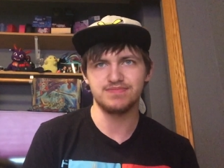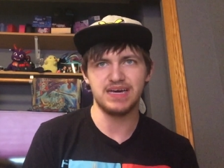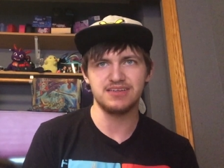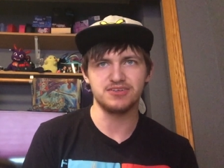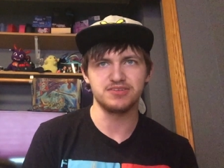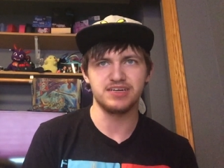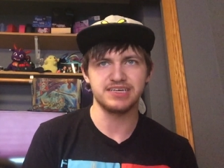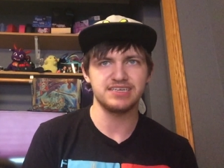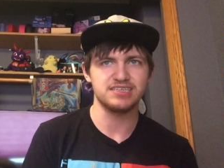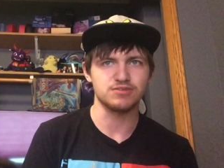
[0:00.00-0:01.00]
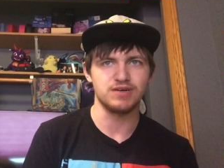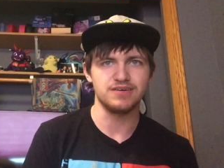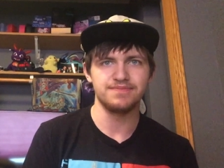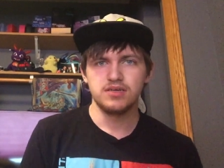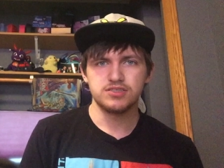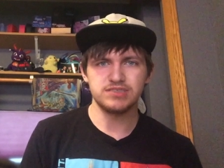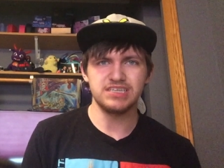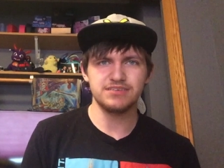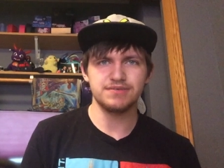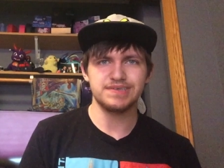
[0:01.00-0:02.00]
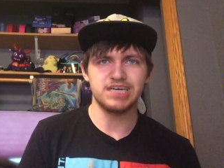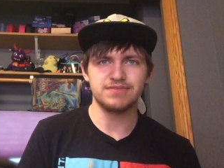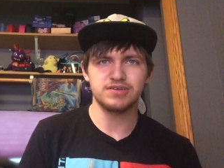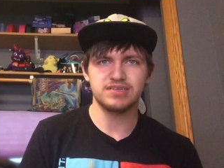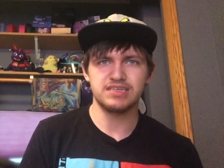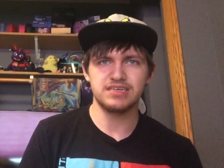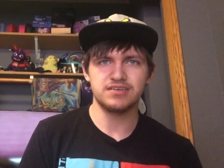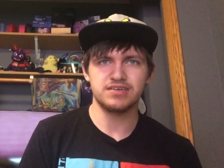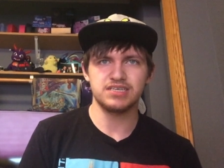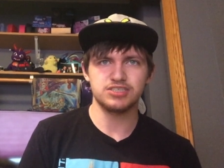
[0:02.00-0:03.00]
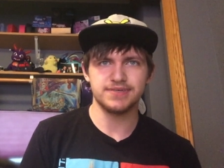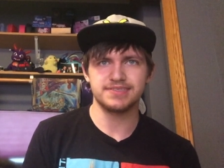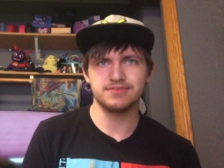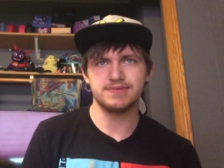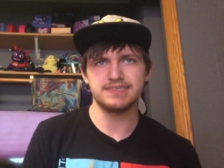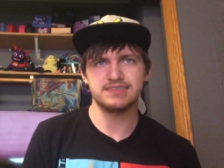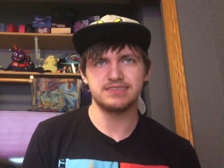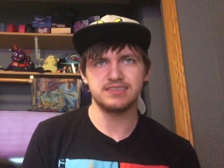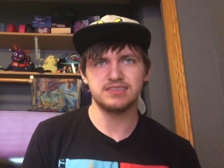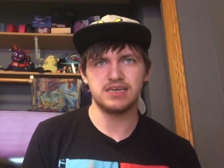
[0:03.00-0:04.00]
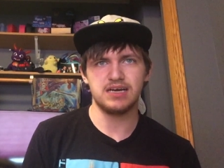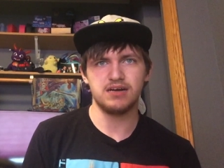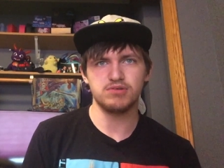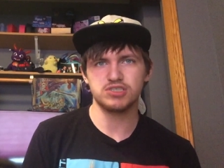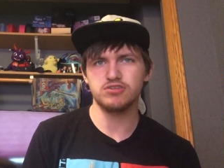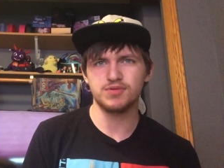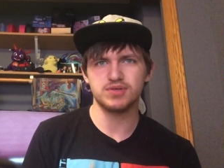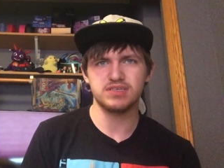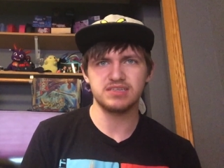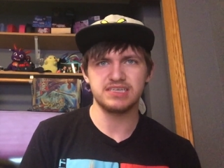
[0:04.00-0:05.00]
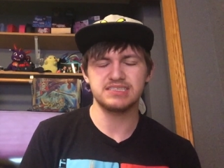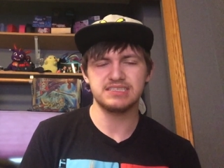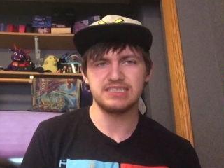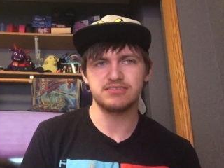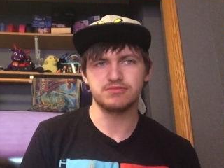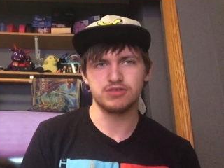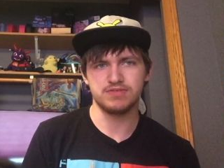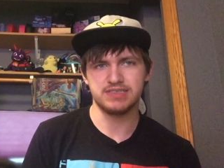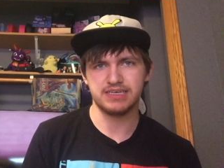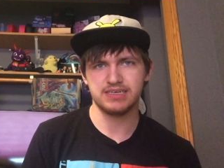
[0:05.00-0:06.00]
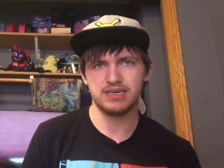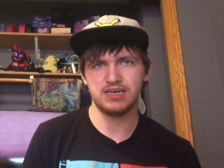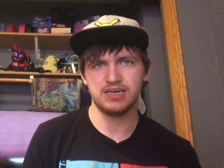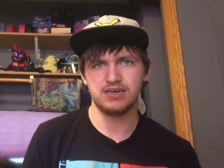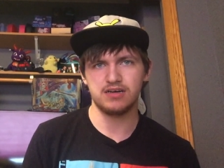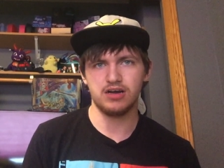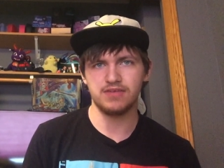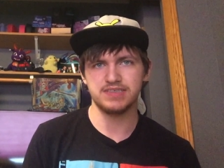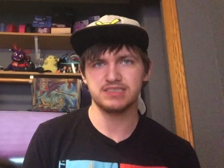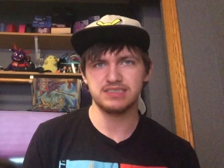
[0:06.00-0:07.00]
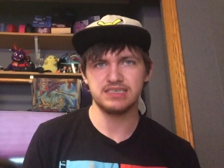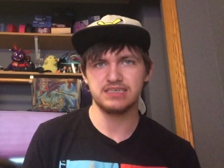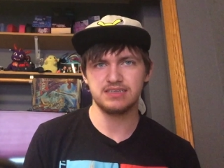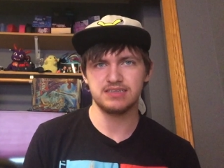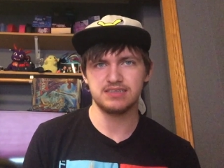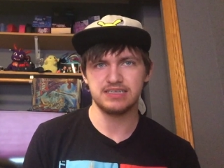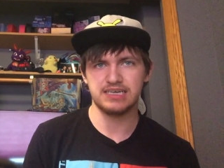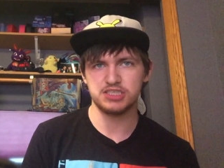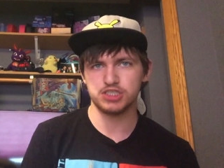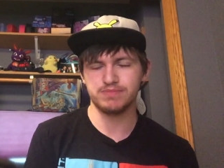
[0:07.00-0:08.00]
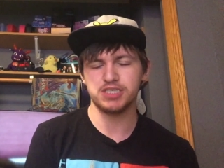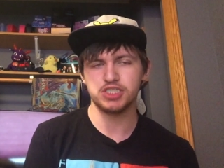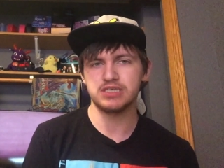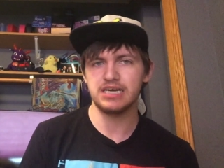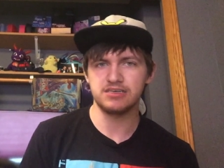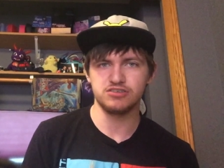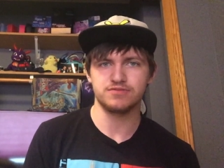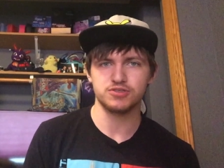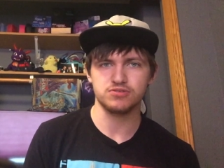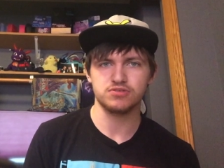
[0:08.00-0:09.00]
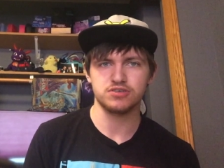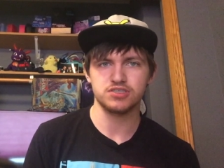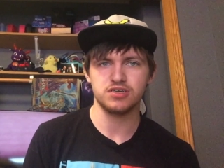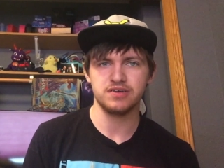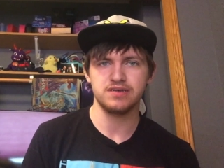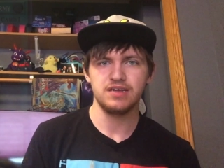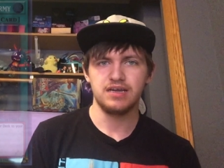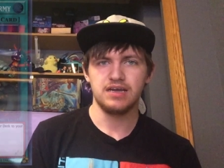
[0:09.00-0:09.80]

that little nugget as well. So now that we've covered their strengths and weaknesses, let's go over the things that need to improve the deck. Obviously, the thing I just mentioned, a universal search card,